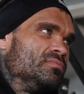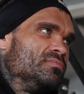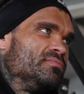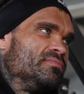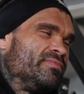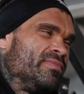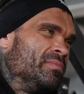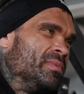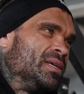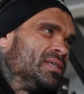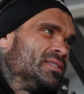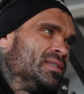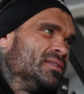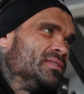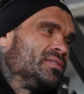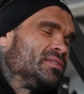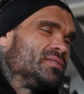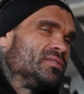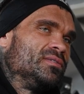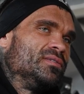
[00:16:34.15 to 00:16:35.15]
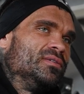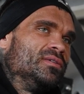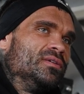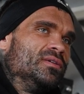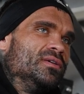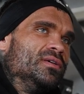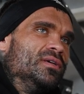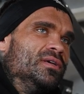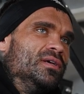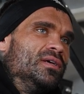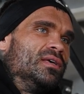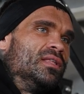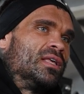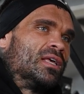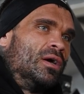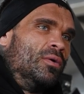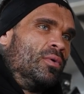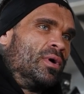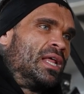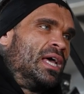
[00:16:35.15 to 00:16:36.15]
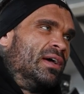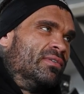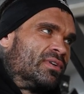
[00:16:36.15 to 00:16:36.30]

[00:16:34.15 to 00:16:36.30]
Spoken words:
If that makes sense. Like, I want to have